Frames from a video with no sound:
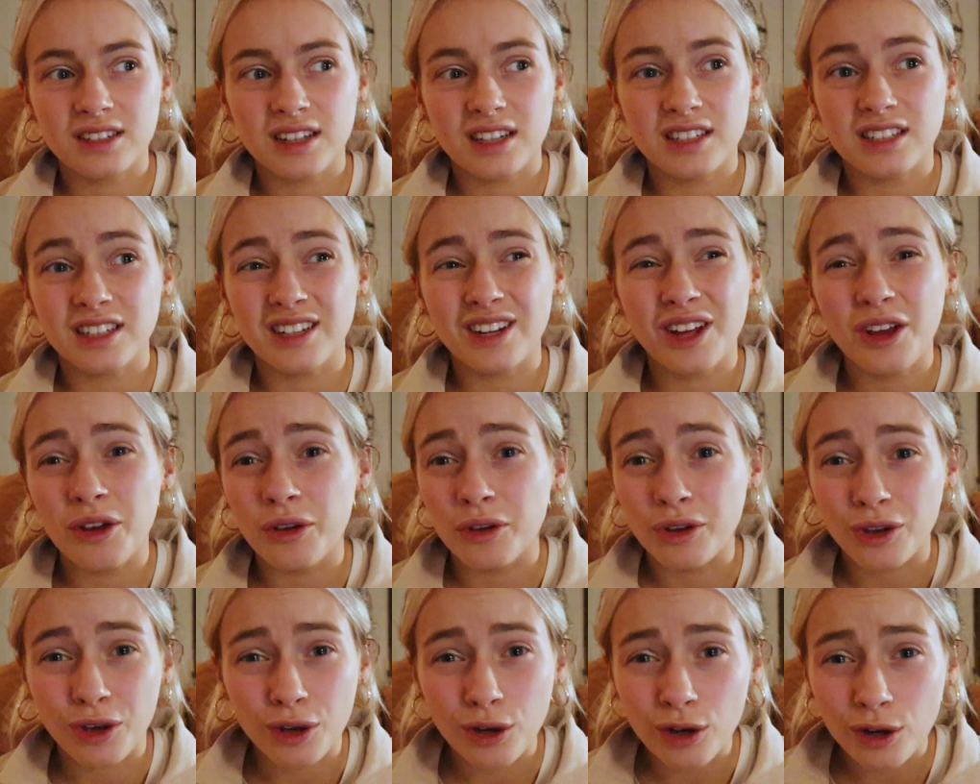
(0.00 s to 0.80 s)
I don't
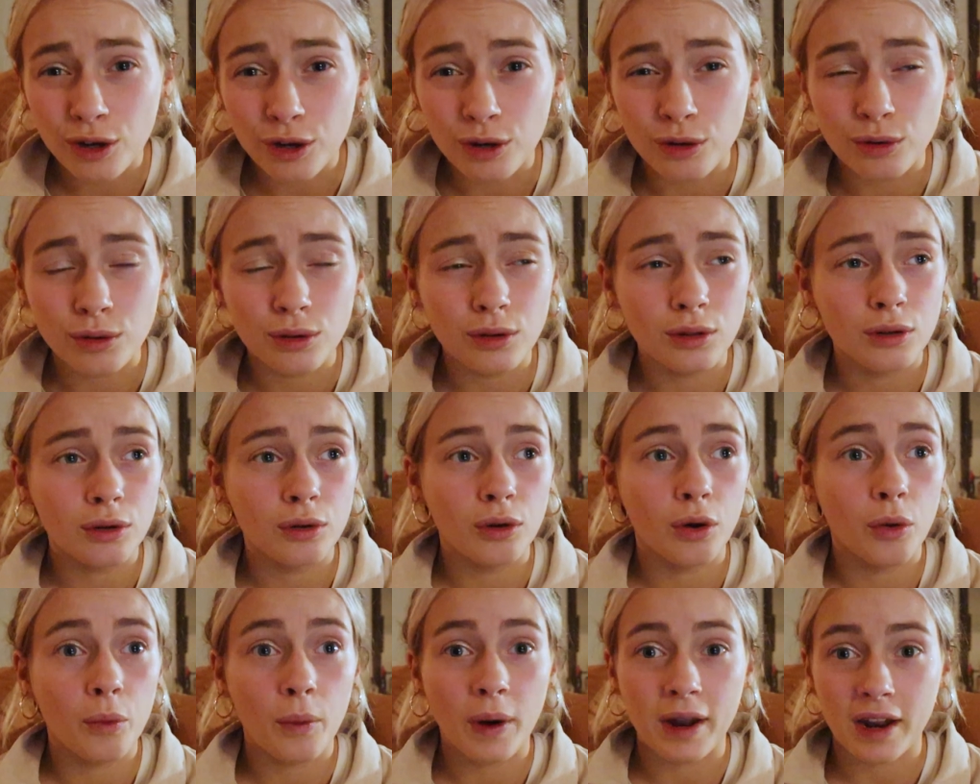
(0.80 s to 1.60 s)
know, Google
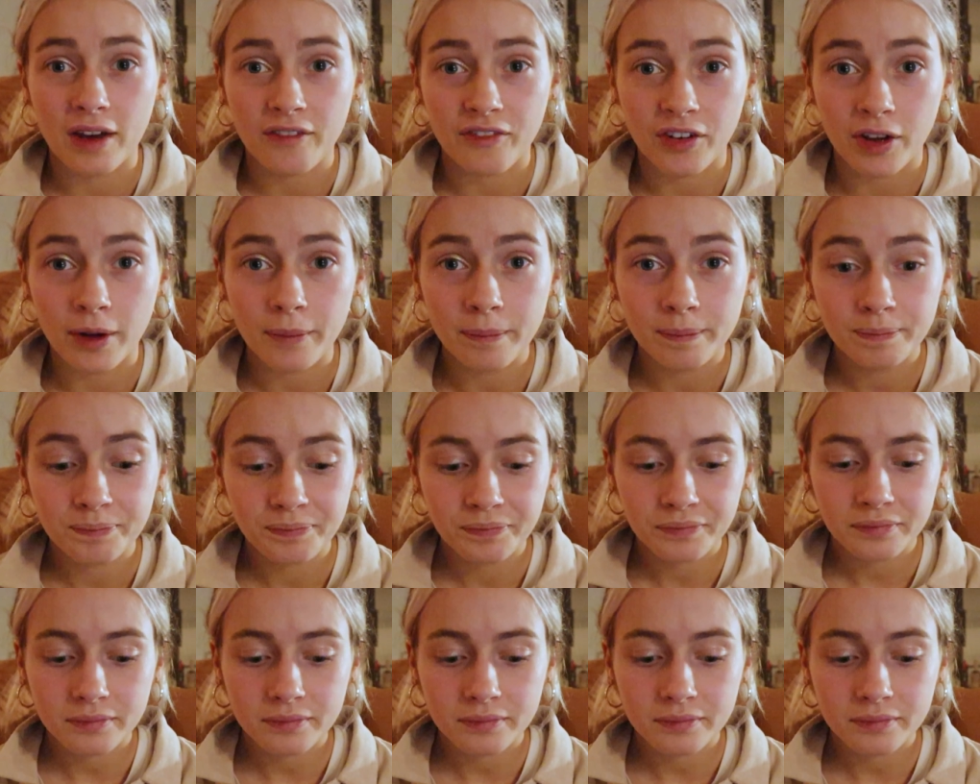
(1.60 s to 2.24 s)
or whatever,